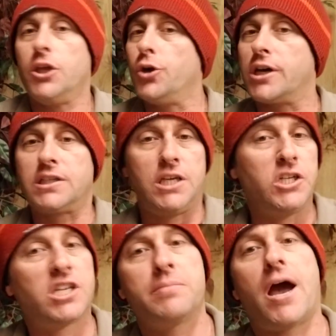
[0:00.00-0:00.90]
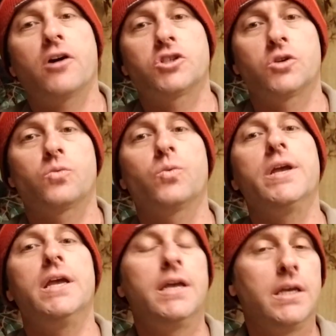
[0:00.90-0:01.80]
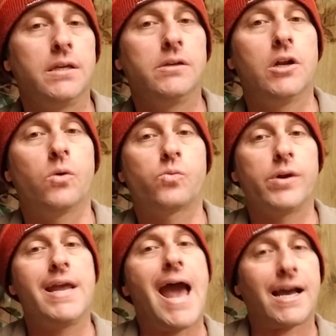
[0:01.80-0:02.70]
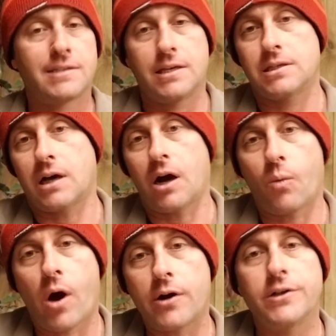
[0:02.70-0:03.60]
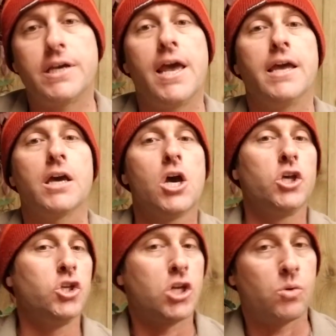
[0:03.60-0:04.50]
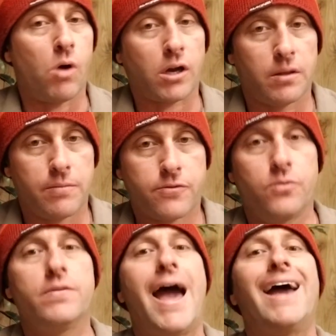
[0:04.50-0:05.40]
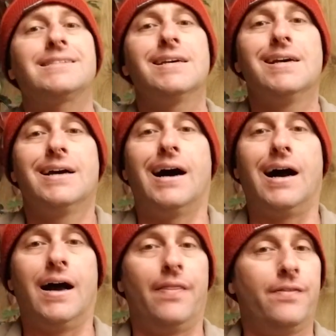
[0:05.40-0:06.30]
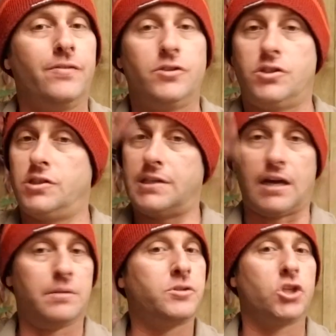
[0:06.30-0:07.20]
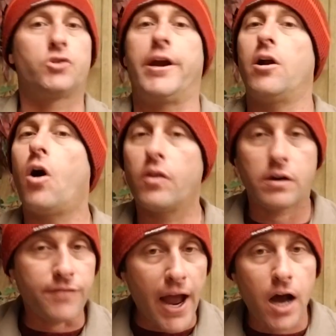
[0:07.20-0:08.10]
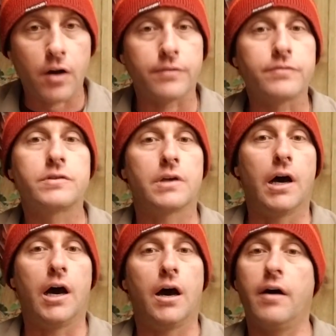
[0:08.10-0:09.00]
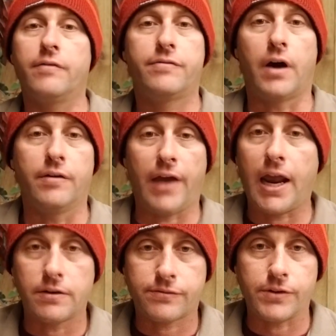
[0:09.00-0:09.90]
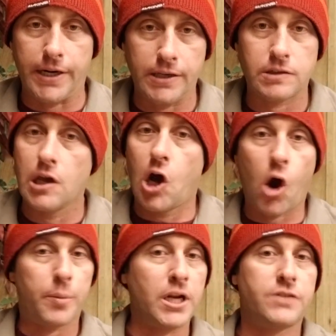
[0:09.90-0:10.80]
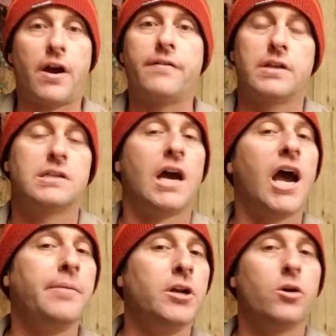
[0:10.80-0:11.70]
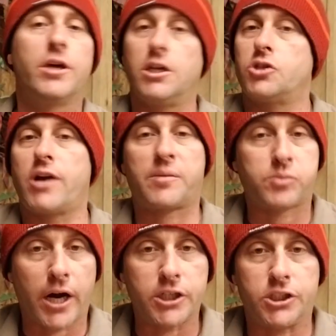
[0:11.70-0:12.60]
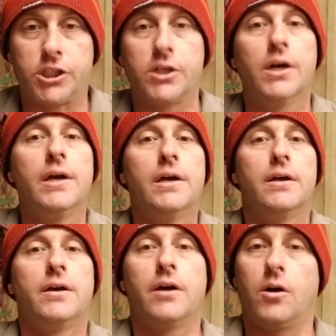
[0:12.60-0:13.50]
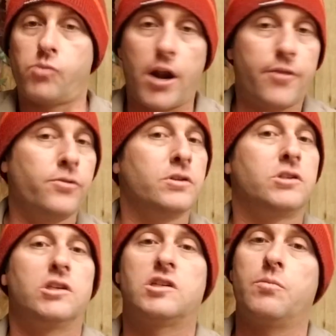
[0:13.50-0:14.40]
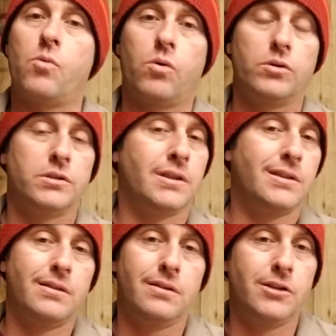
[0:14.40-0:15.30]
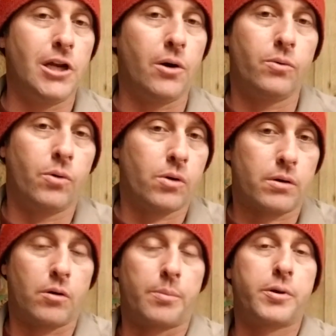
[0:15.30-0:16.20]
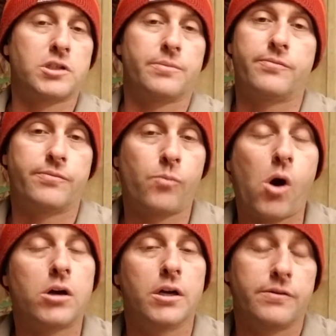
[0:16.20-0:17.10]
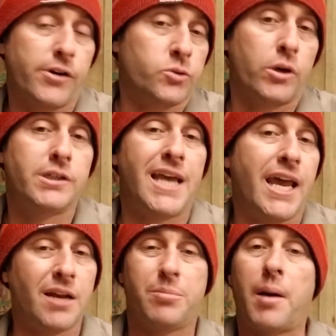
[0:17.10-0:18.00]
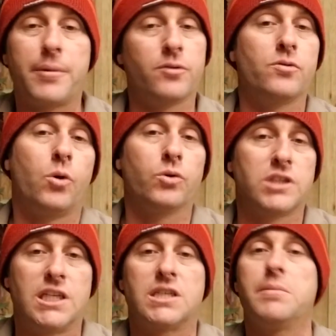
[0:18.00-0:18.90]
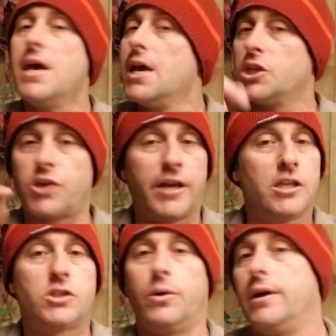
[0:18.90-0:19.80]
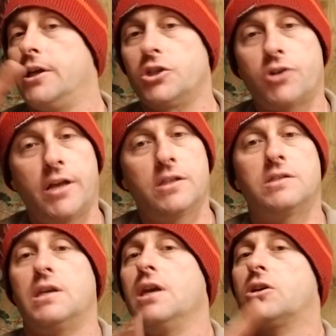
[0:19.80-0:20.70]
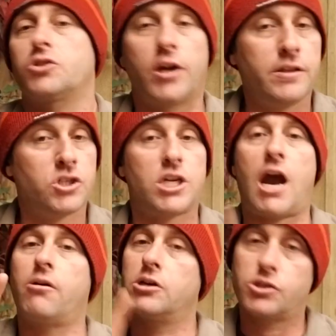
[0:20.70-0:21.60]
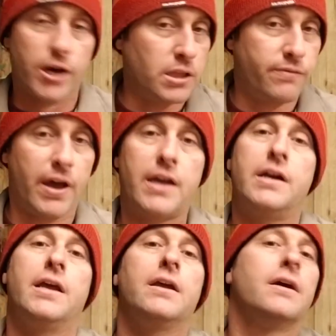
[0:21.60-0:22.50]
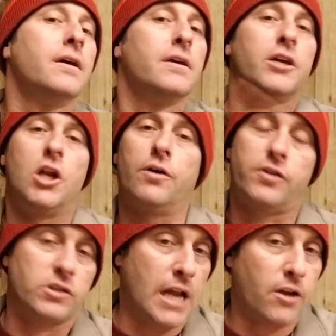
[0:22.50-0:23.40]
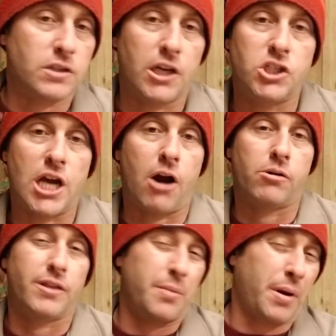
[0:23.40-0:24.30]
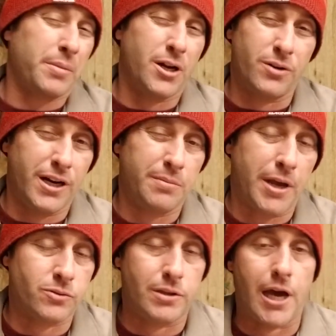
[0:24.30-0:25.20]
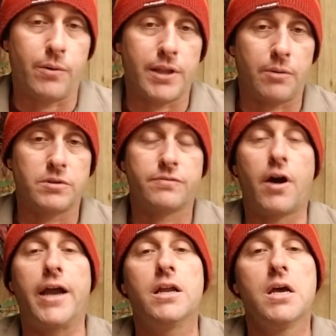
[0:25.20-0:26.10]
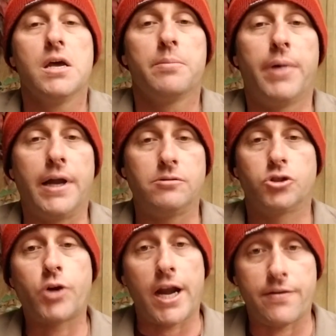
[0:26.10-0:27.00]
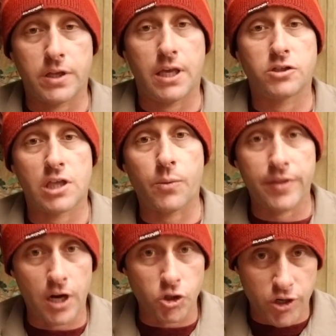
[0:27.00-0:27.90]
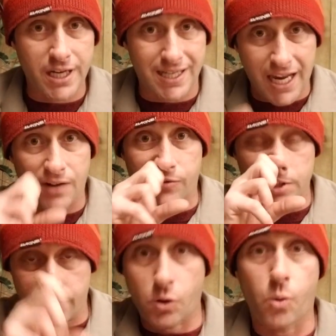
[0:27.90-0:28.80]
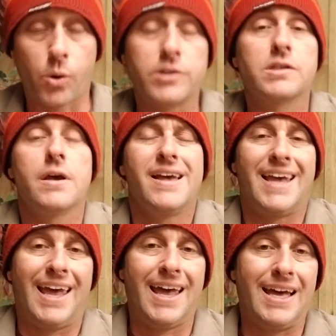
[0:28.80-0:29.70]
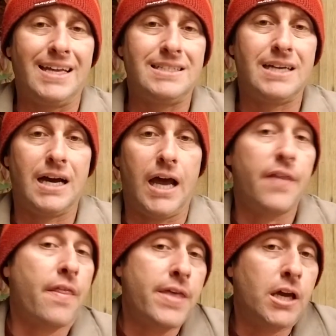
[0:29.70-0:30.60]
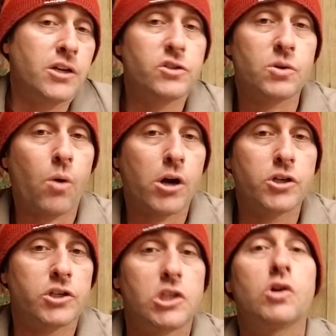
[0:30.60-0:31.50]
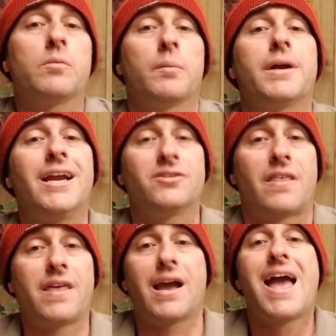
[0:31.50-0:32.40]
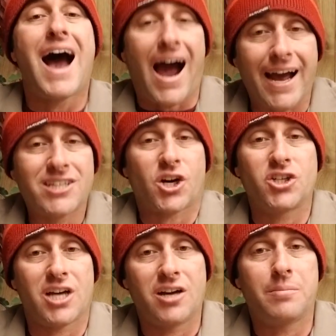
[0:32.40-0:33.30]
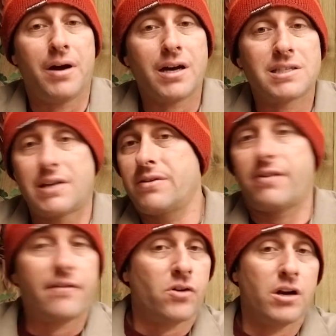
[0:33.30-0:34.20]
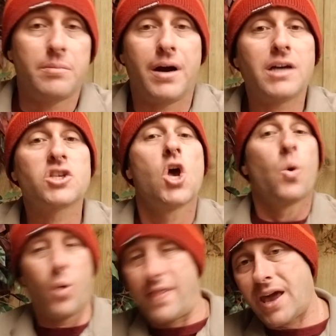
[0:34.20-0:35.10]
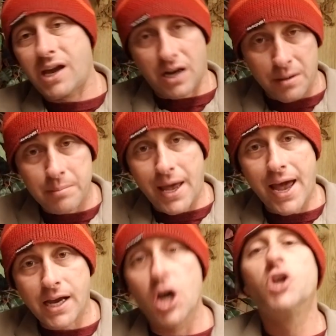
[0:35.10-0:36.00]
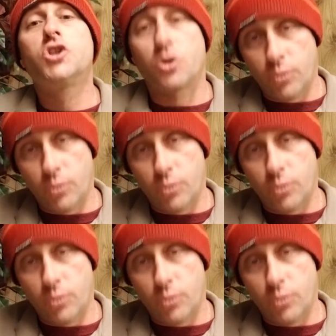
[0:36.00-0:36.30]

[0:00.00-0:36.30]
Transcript: You can teach them how to re-access the hot water tank. You can walk them through that. Tell them to drain all their valves of antifreeze, open each valve at a time, get direct pressure, run it through the system, or put some water in the freshwater tank and pump it through the whole system, drain the toilet, drain the sink, drain the shower, drain the vanity. If there's an outside shower, they probably don't need to mess with that one. That one's fine. But drain everything so that way they're not drinking antifreeze, of course. And then they can use the water just as normal. But here's the thing. I charge $100, 75 or $100 when they come back to